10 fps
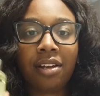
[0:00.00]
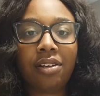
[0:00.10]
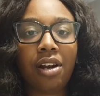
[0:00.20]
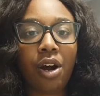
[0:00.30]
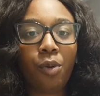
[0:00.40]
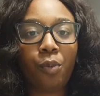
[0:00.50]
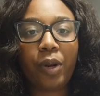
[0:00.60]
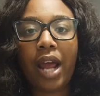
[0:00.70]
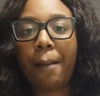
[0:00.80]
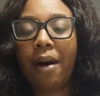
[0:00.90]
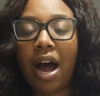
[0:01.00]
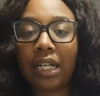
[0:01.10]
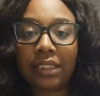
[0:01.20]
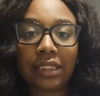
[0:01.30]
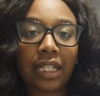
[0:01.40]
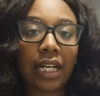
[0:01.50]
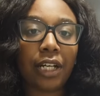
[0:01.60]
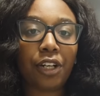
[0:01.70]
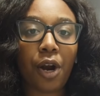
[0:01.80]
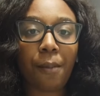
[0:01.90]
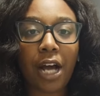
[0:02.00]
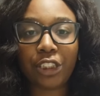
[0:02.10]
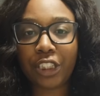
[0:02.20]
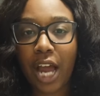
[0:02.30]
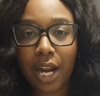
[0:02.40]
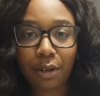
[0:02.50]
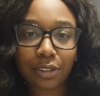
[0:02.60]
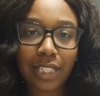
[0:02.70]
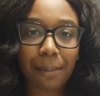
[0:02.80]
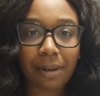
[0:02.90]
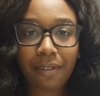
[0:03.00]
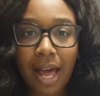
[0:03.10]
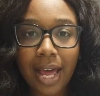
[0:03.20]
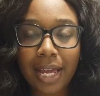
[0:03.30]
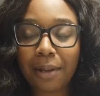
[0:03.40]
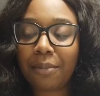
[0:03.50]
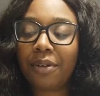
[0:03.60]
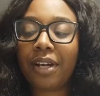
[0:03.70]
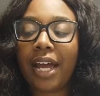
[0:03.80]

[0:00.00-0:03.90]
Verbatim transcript: You know, we got pasta, you know, Maggiano's type of vibe.